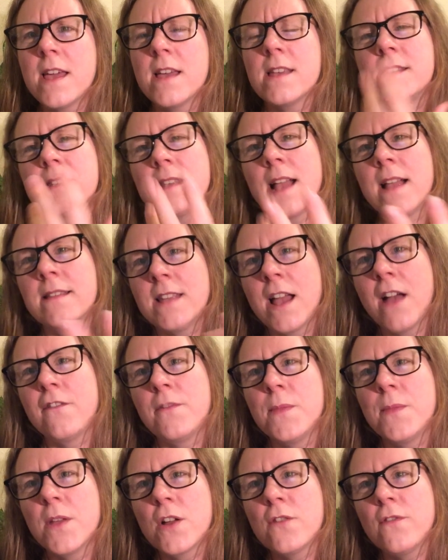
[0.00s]
her stand out
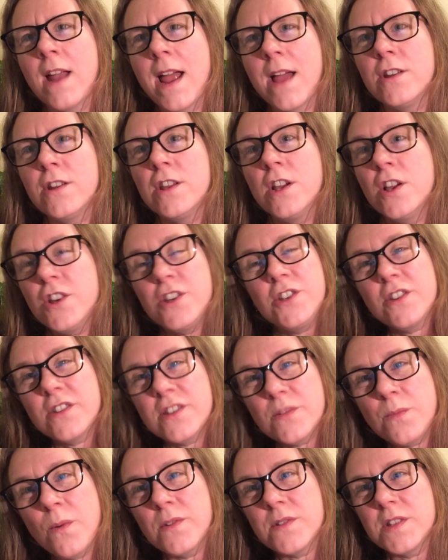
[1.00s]
from the crowd. She
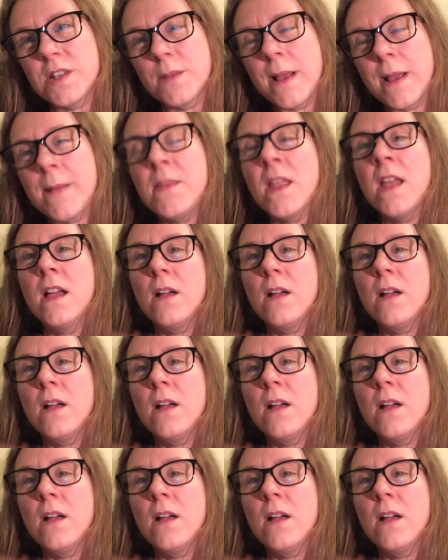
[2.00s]
just wants to be.